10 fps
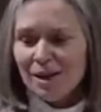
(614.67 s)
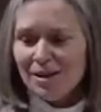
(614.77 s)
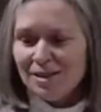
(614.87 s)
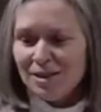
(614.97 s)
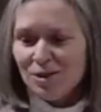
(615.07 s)
and
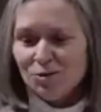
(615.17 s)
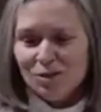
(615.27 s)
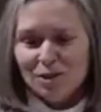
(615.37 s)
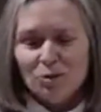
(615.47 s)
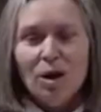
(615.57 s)
sisters
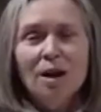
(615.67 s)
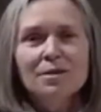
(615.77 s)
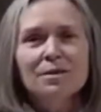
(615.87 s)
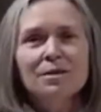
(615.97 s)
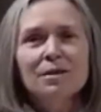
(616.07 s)
in Christ,